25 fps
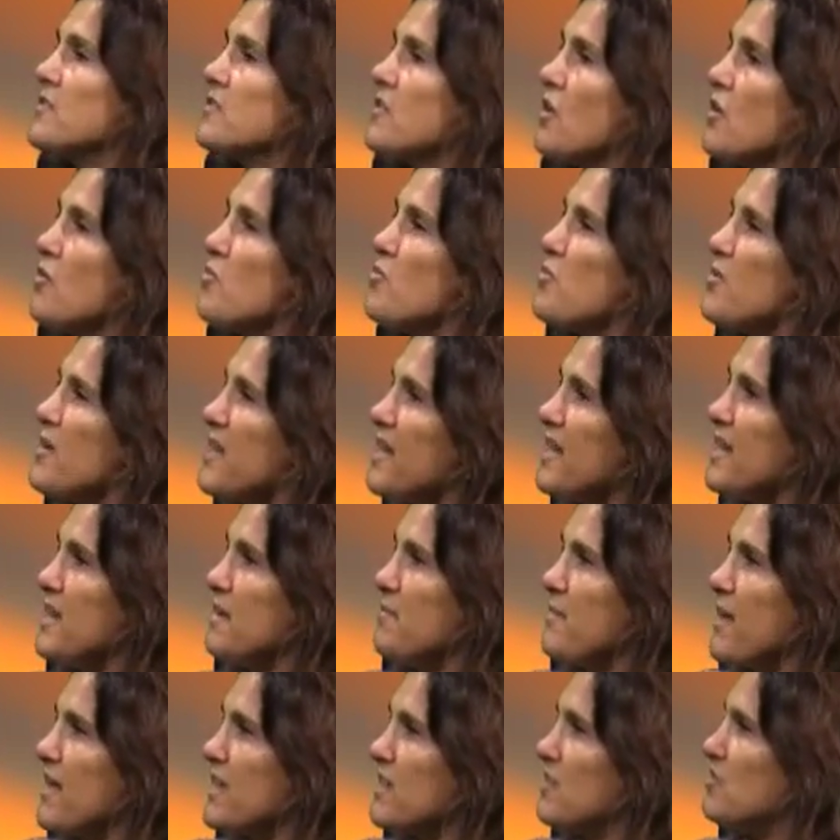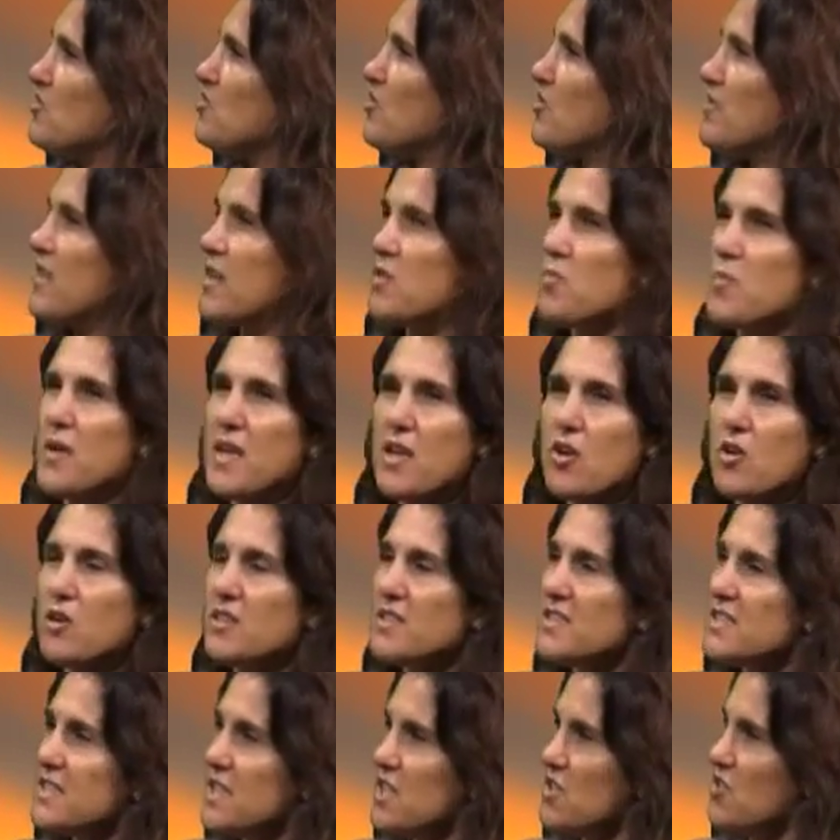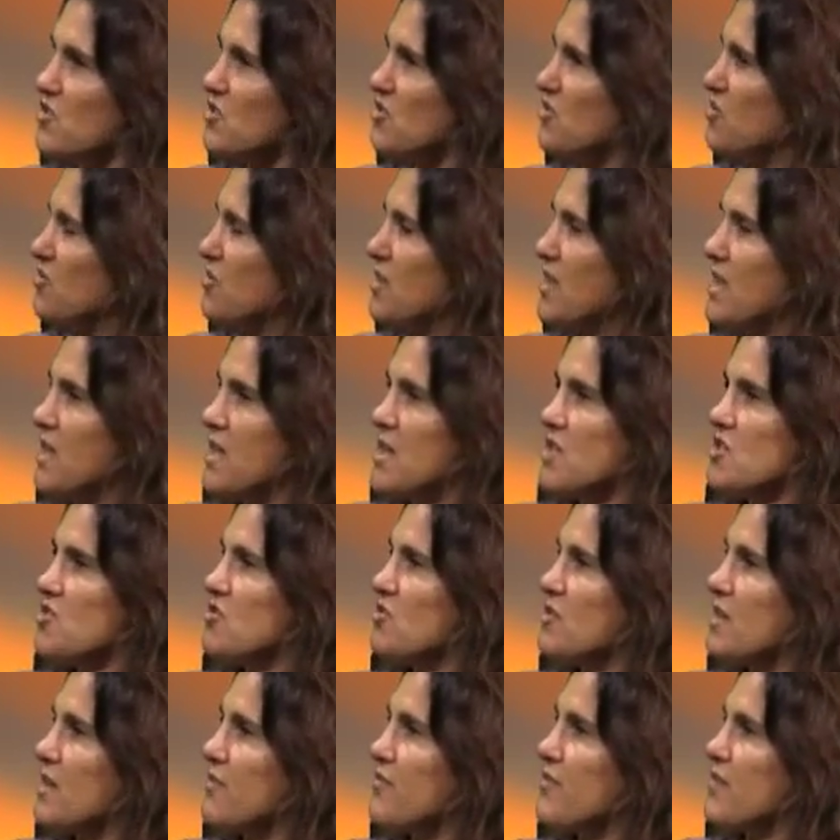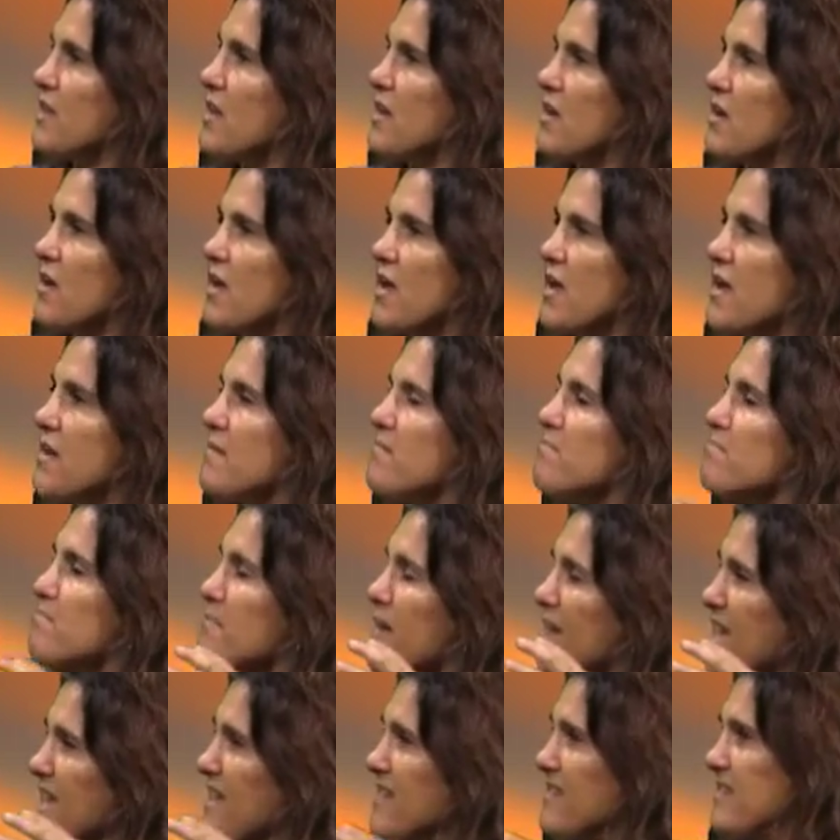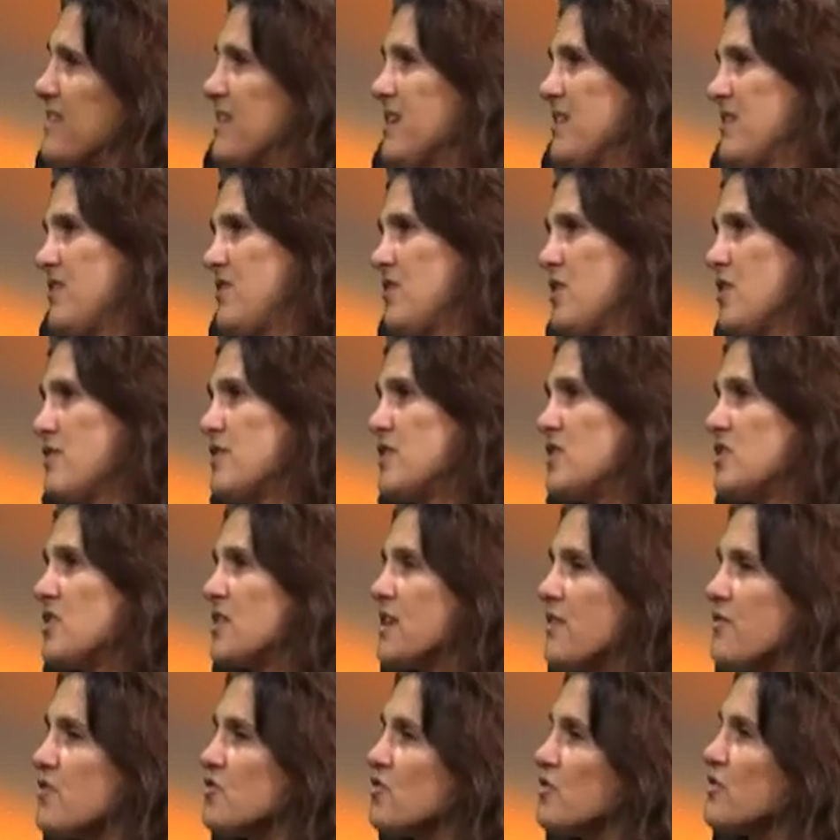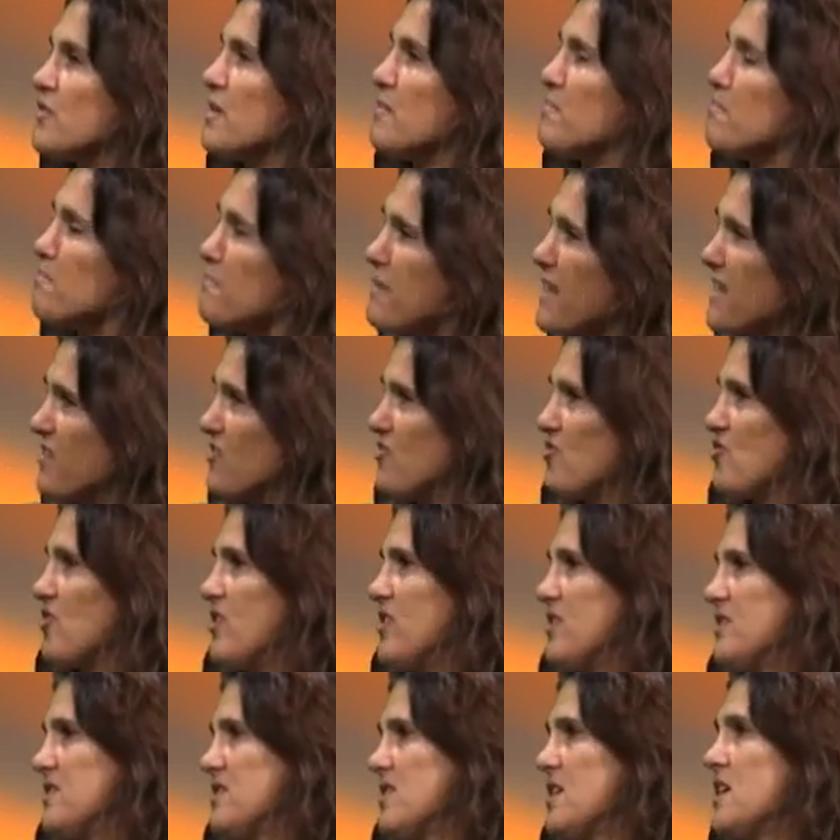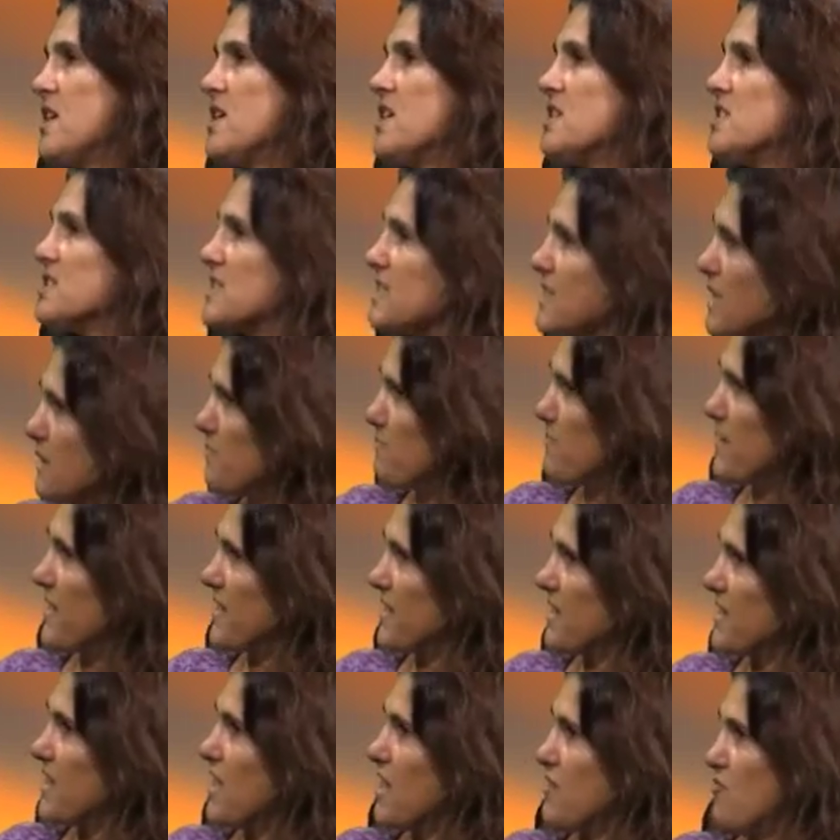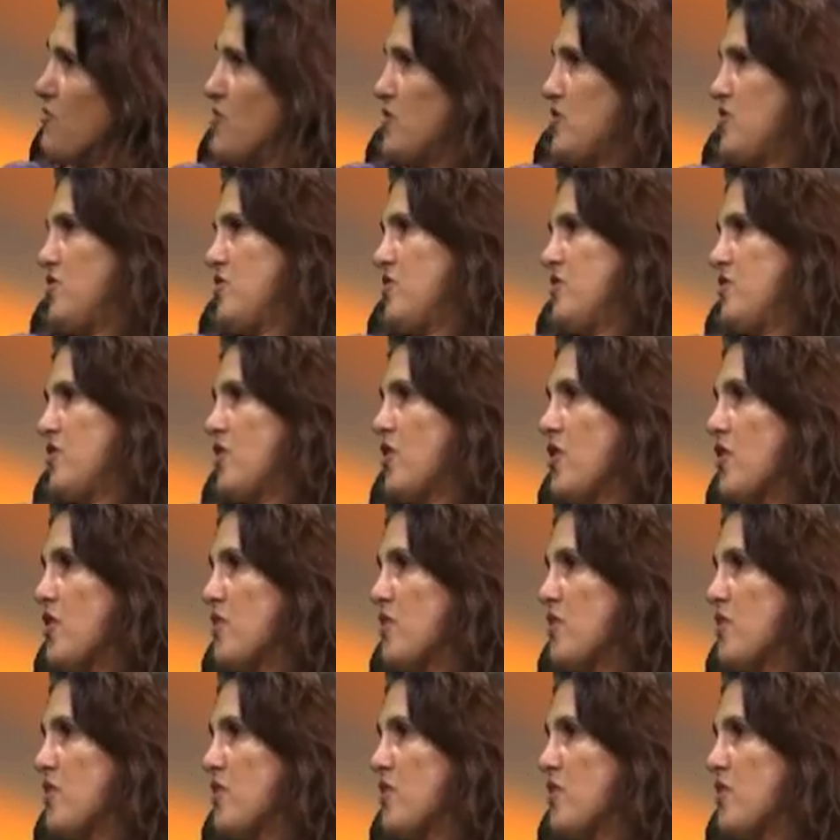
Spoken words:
So really making sure that we continue to give the amazing service, to give children the best chance to get better and return